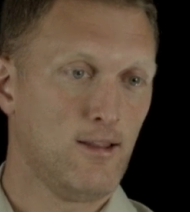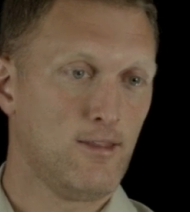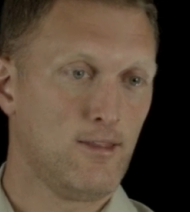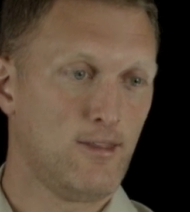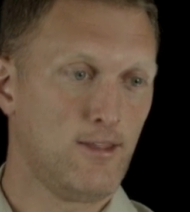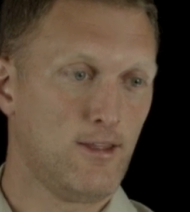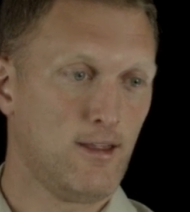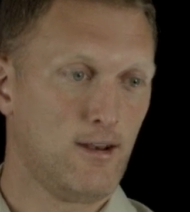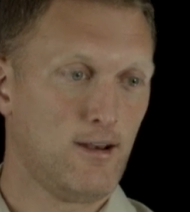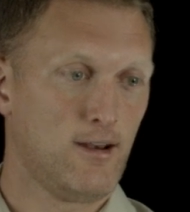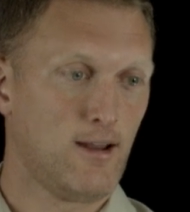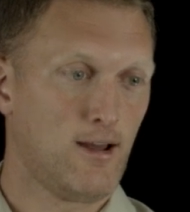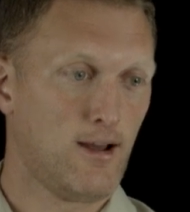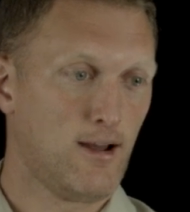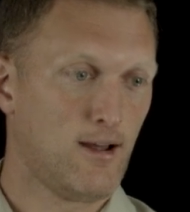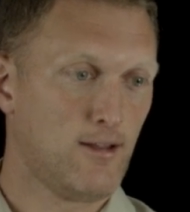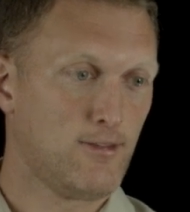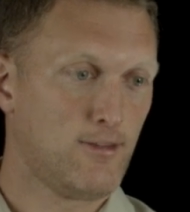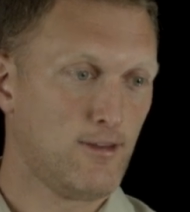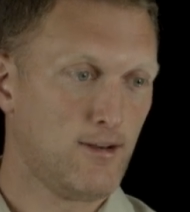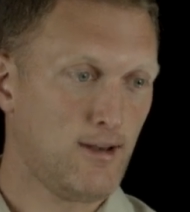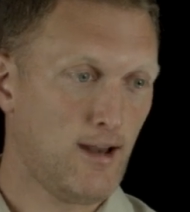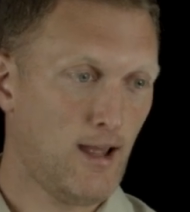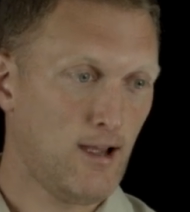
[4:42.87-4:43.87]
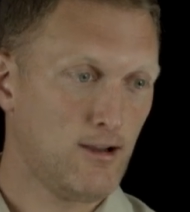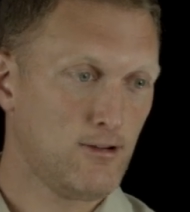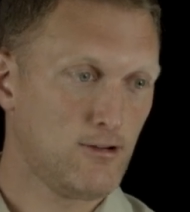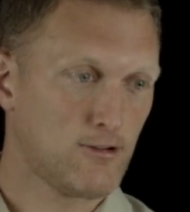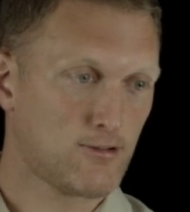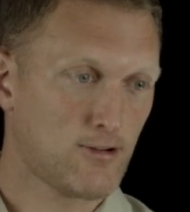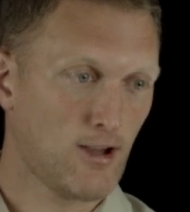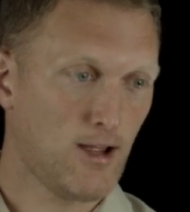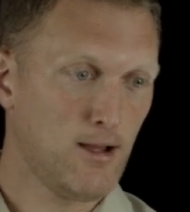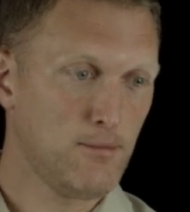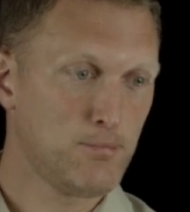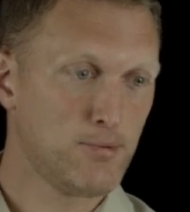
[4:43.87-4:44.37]
then uh, then now
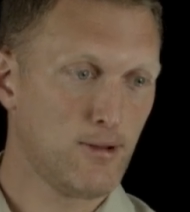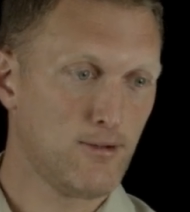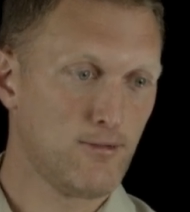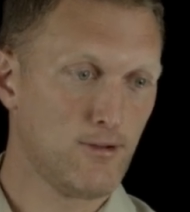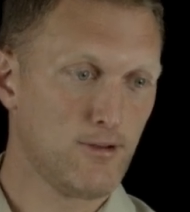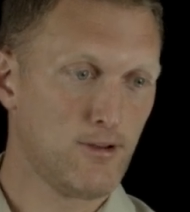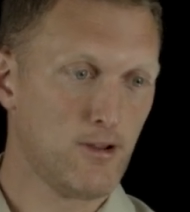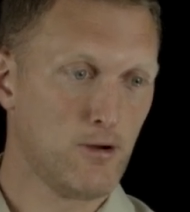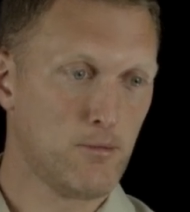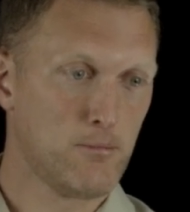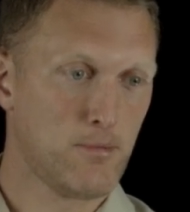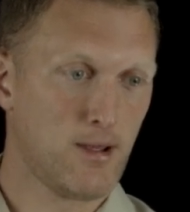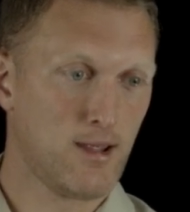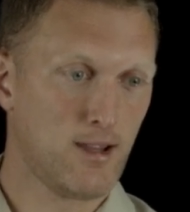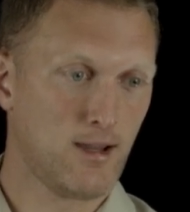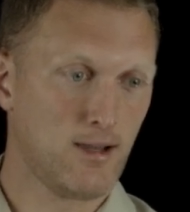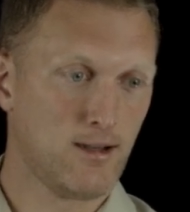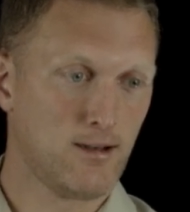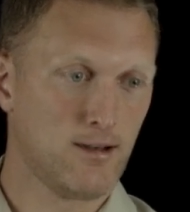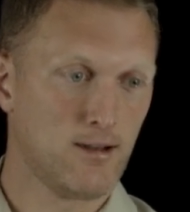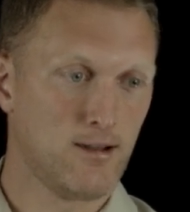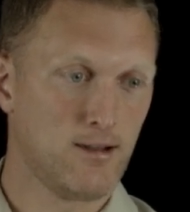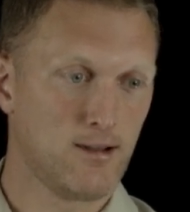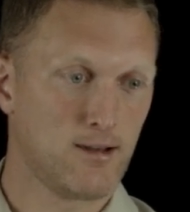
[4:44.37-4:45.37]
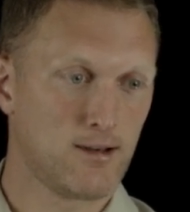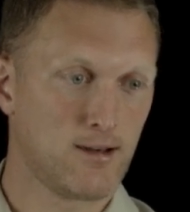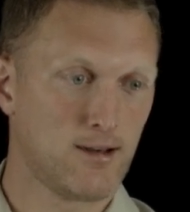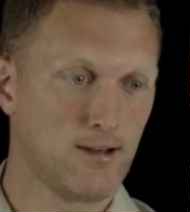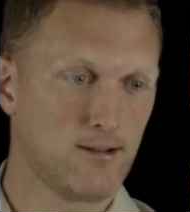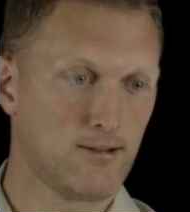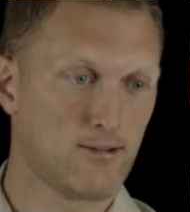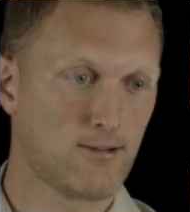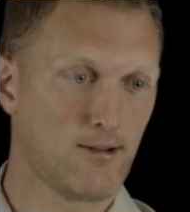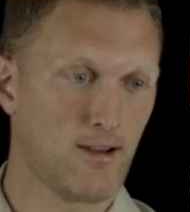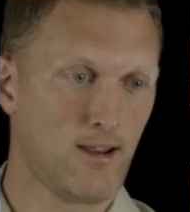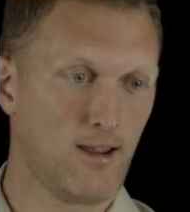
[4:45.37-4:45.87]
your top level domain
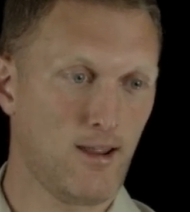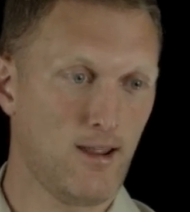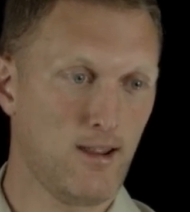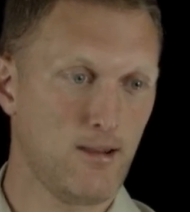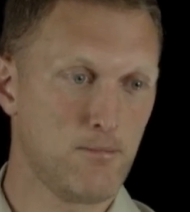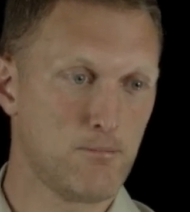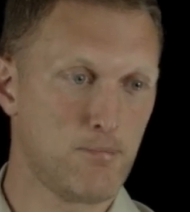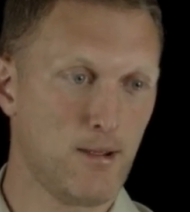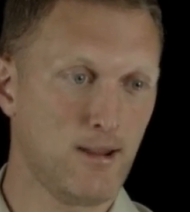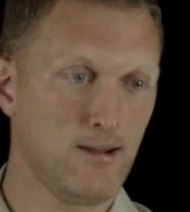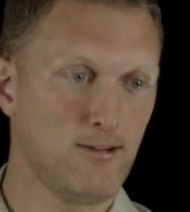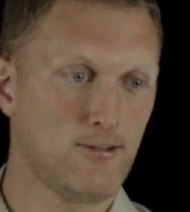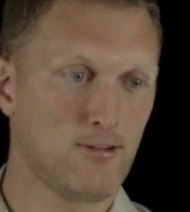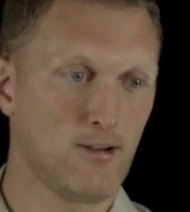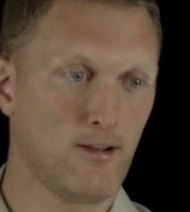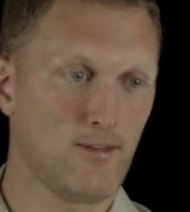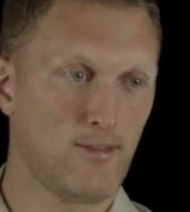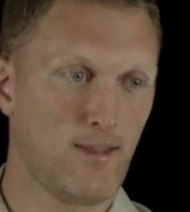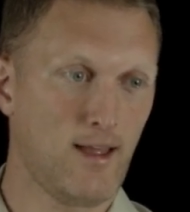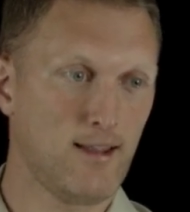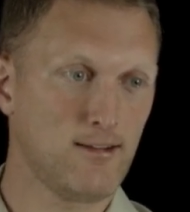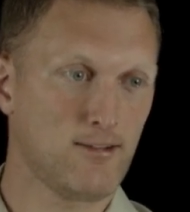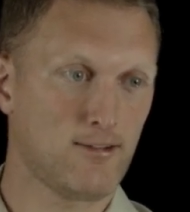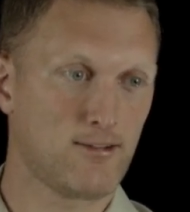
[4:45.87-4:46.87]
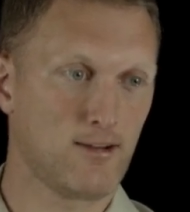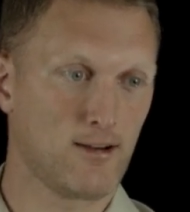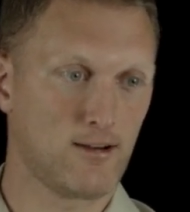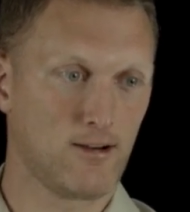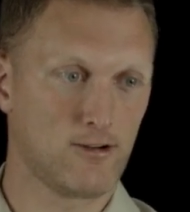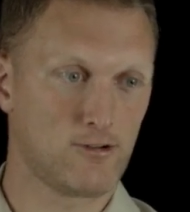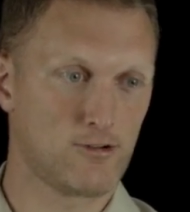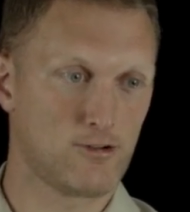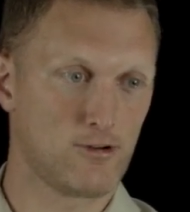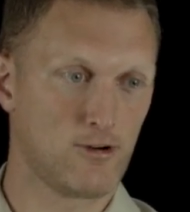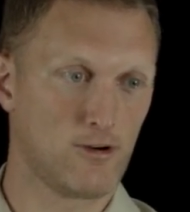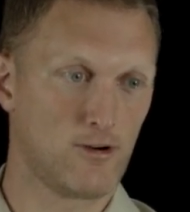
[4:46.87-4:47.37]
can say, hey, based on that
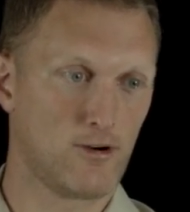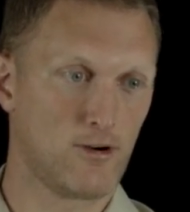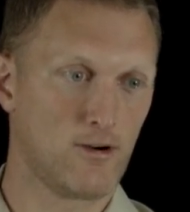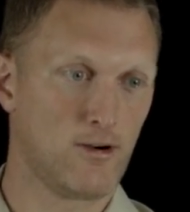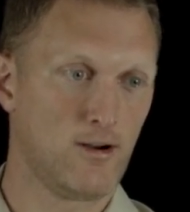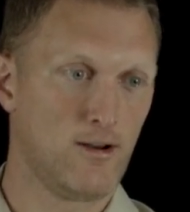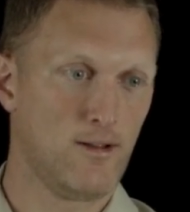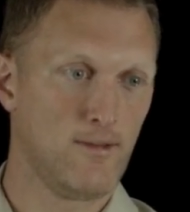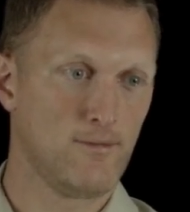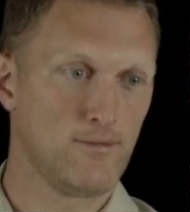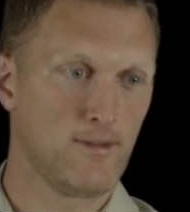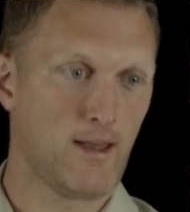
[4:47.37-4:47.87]
signature,